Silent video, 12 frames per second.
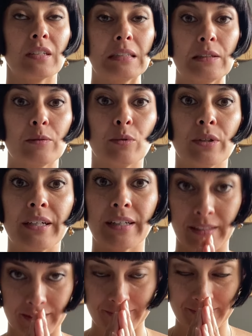oh
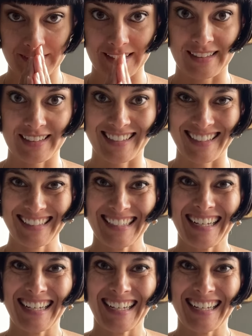boy, this is,